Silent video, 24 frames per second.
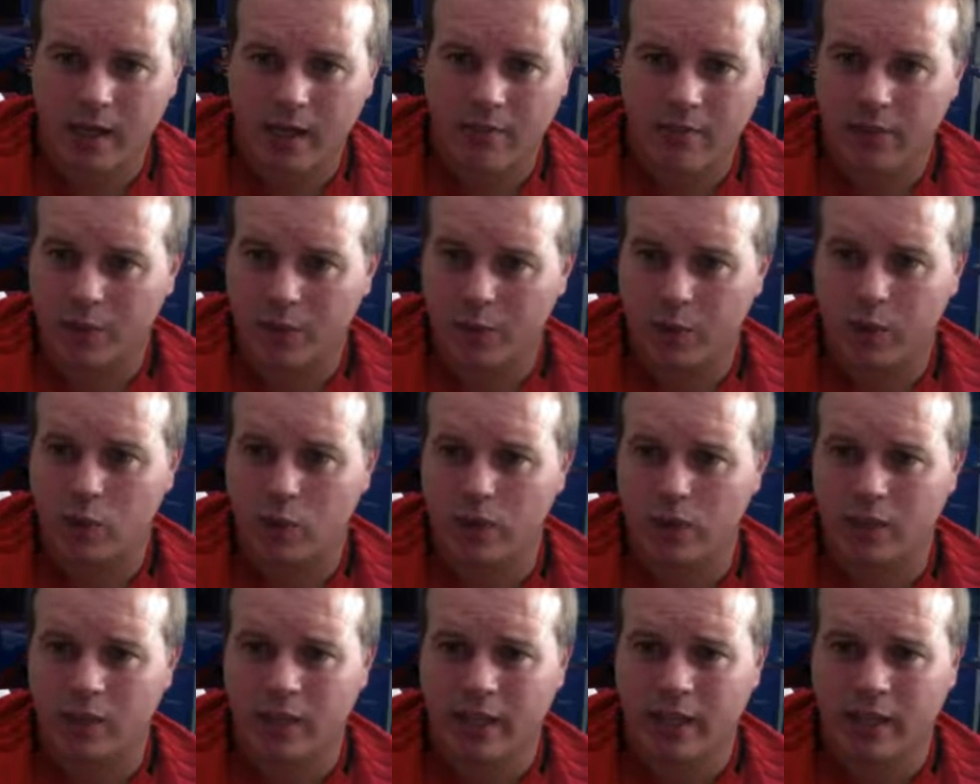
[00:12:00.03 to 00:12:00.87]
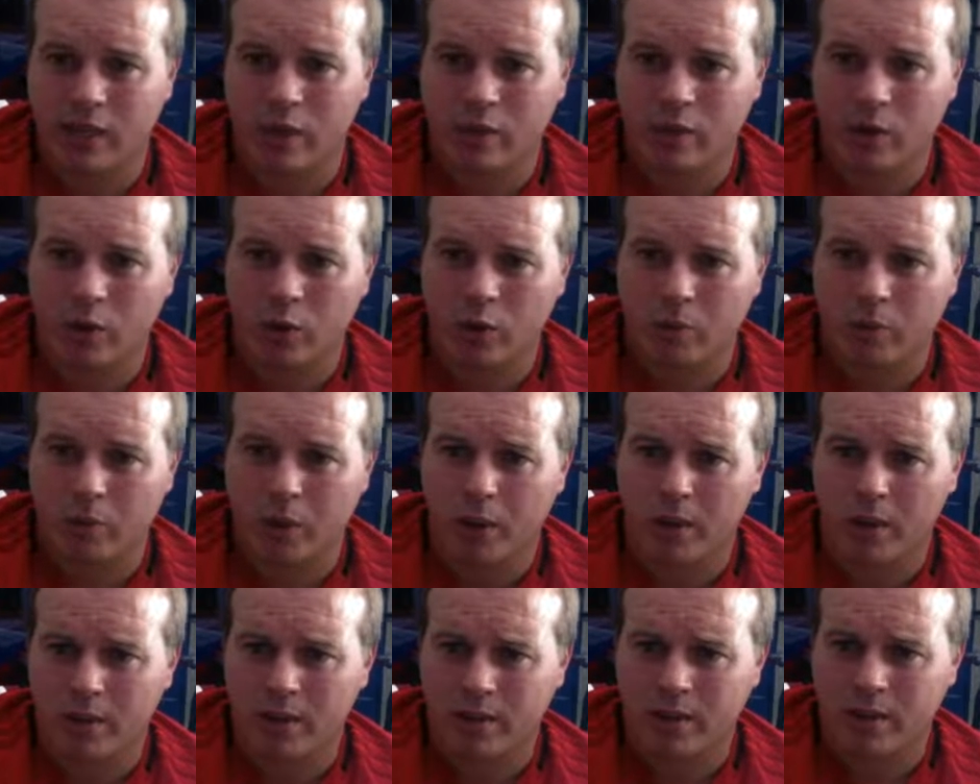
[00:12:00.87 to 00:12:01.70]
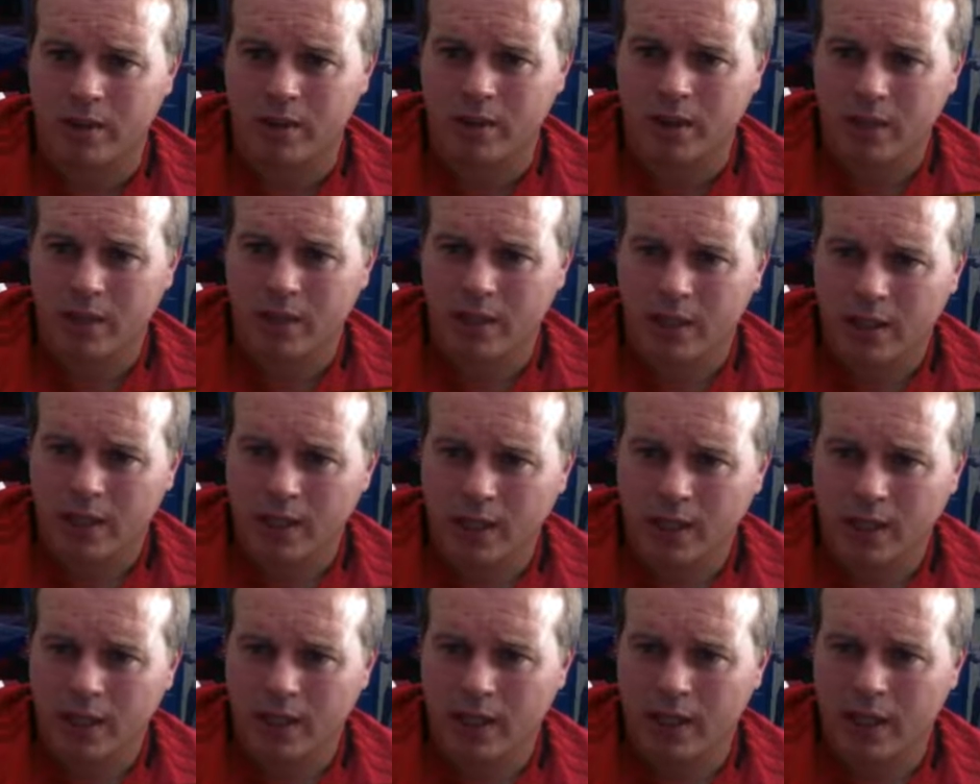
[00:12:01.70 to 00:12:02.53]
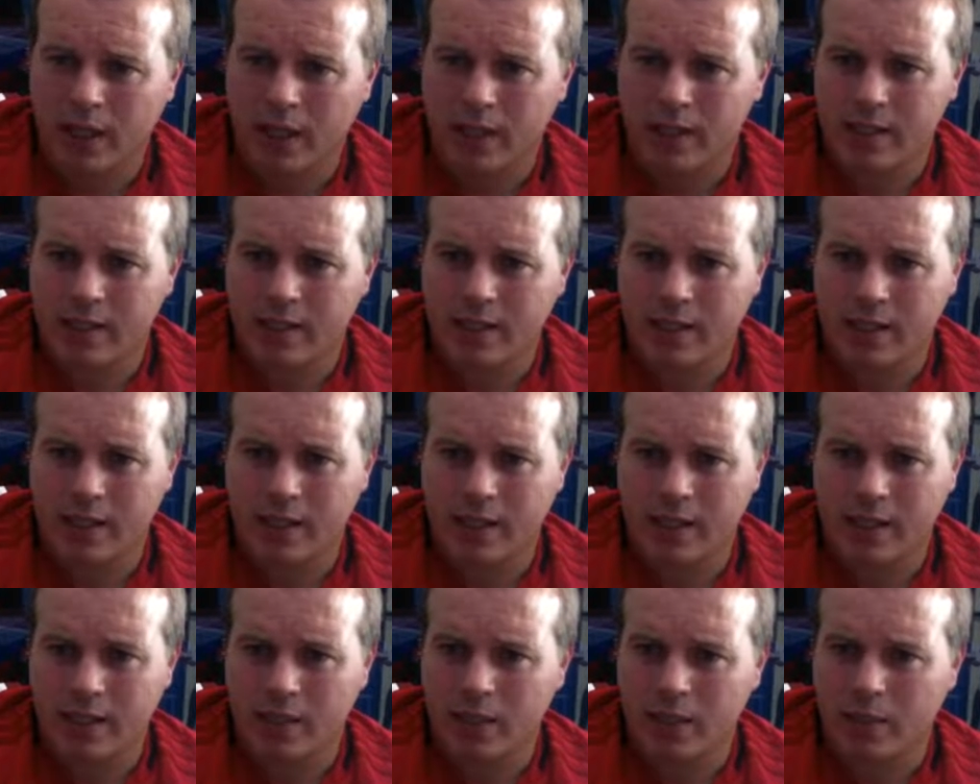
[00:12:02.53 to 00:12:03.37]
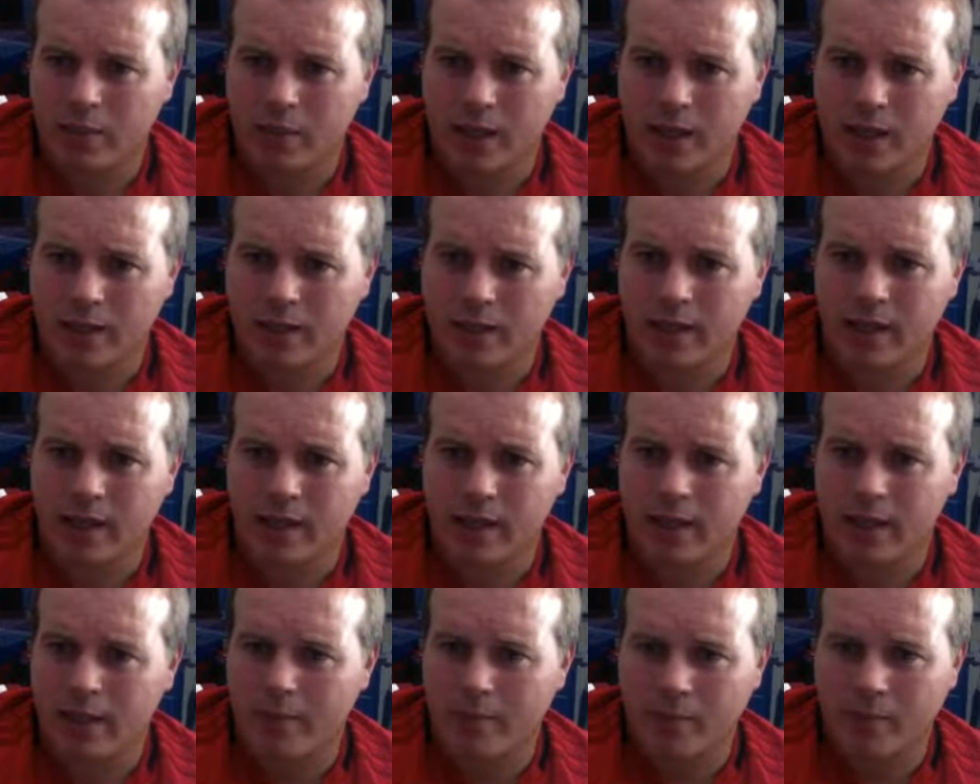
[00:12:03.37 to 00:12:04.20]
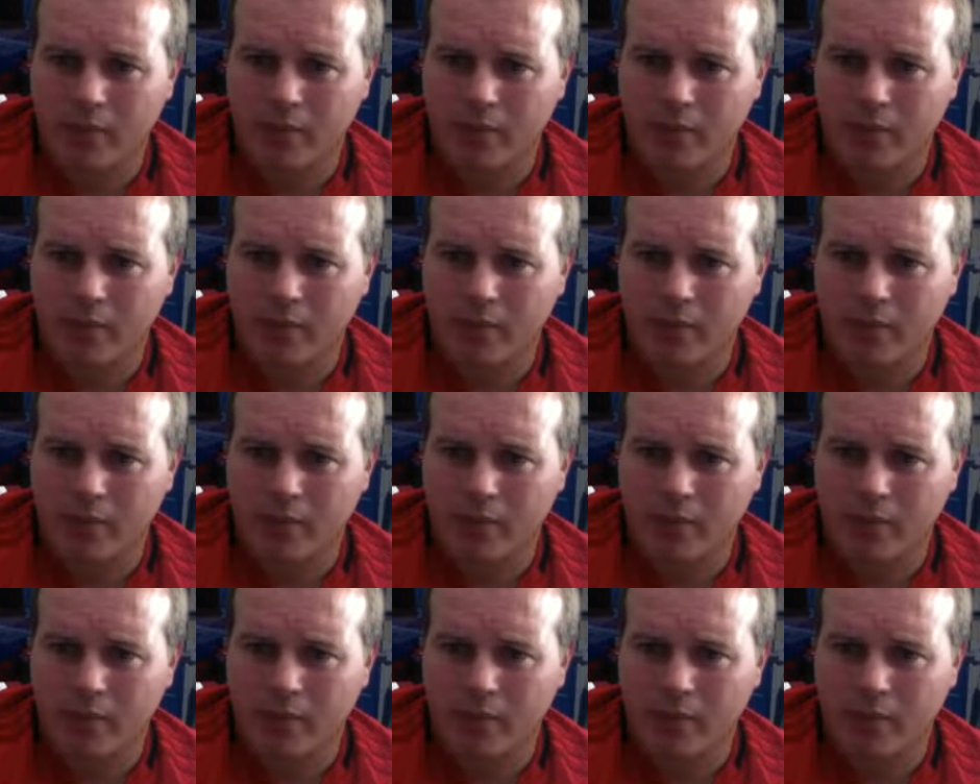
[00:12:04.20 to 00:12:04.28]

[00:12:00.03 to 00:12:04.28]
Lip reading: fact, we couldn't even get out of our own box. Arsenal didn't let United play today.